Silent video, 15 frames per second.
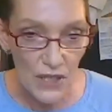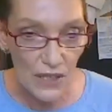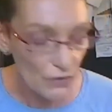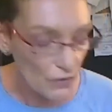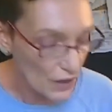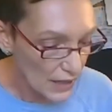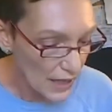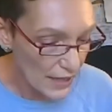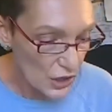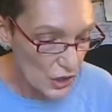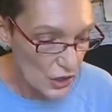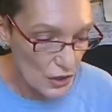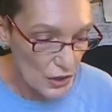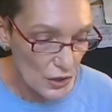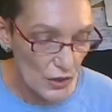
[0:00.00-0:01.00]
in
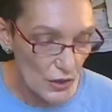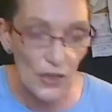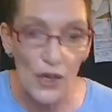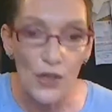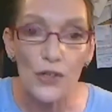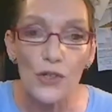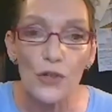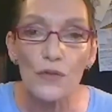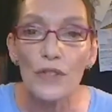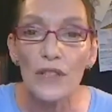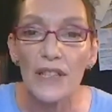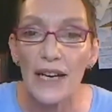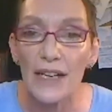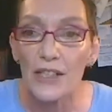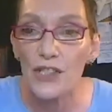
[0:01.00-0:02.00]
relation to social
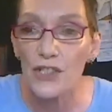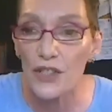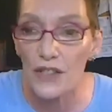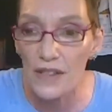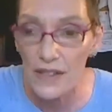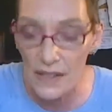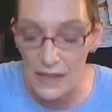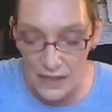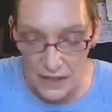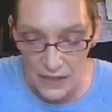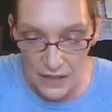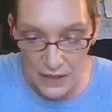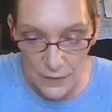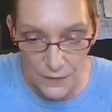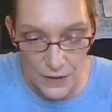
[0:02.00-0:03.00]
relations,
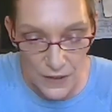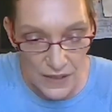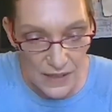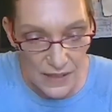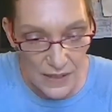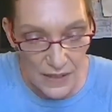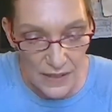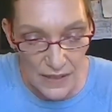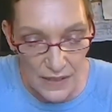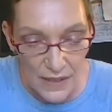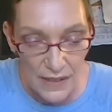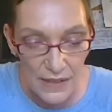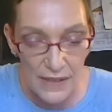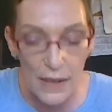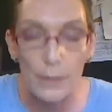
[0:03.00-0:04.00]
differences,
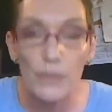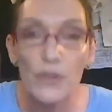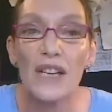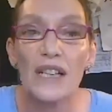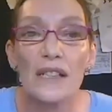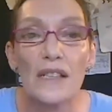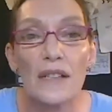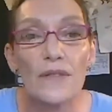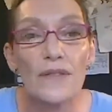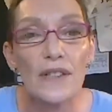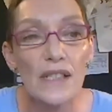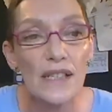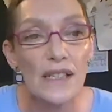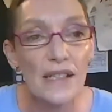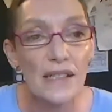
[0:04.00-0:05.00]

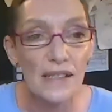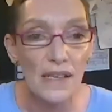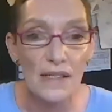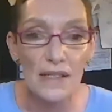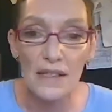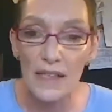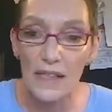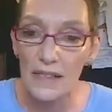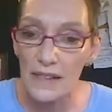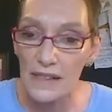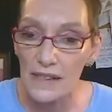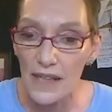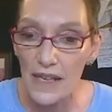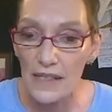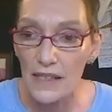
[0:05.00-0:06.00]
subjectivities, and
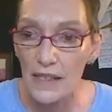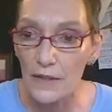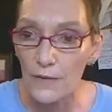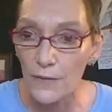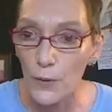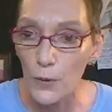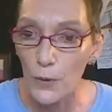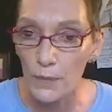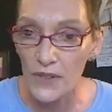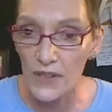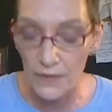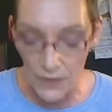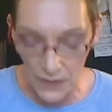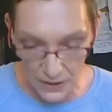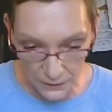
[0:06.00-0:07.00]
kinesthetic forms
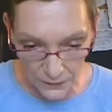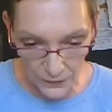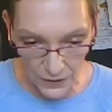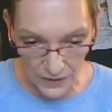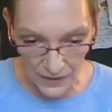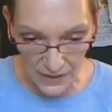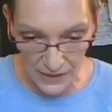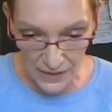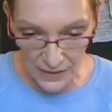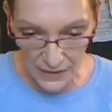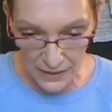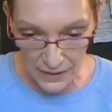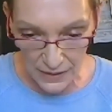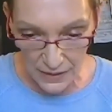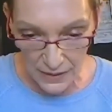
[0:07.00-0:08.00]
of difference.
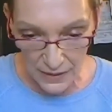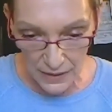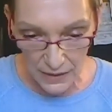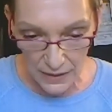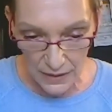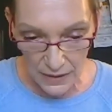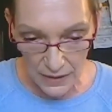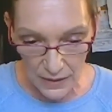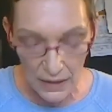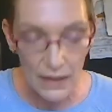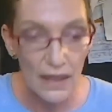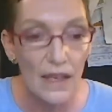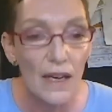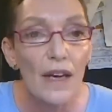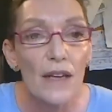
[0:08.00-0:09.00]

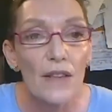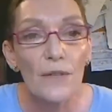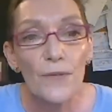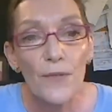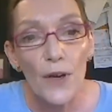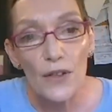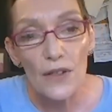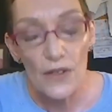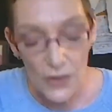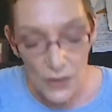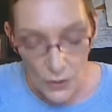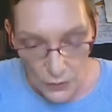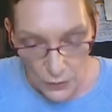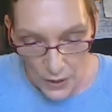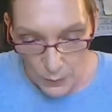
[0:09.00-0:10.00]
The focus
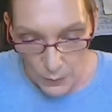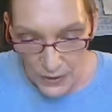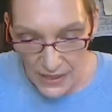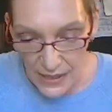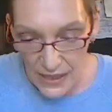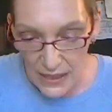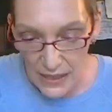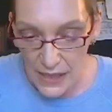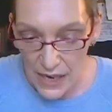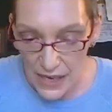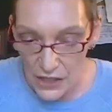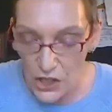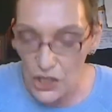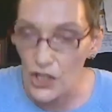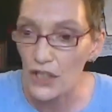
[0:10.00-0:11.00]
on
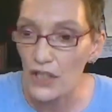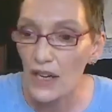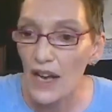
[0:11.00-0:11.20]
representation